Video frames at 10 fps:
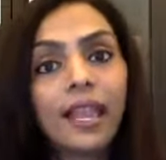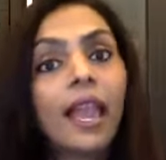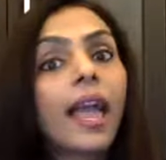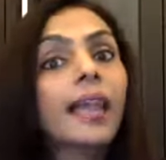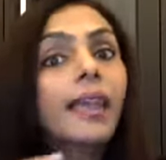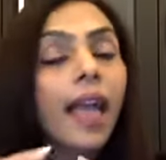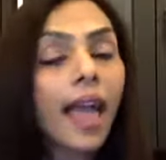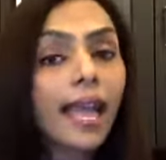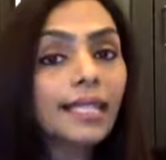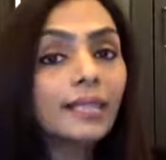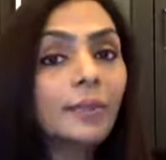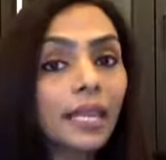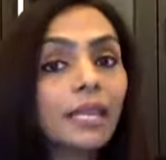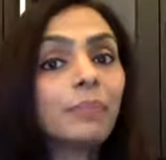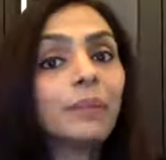and as
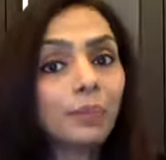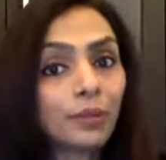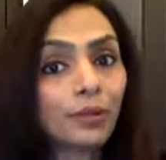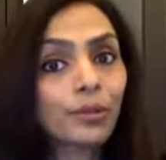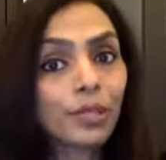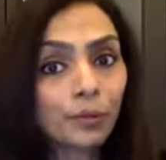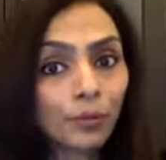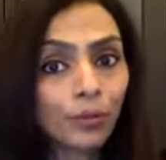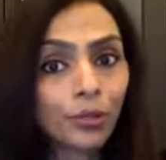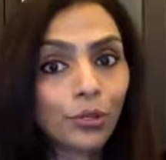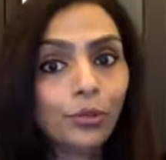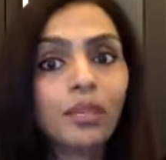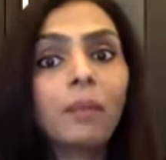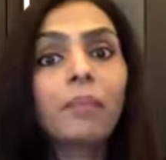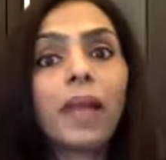many people to support you,
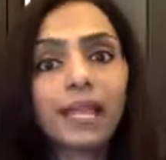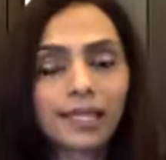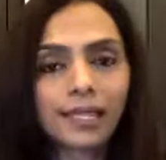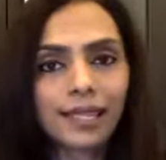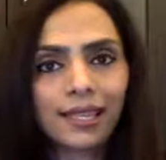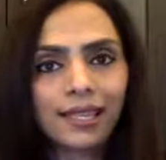the best.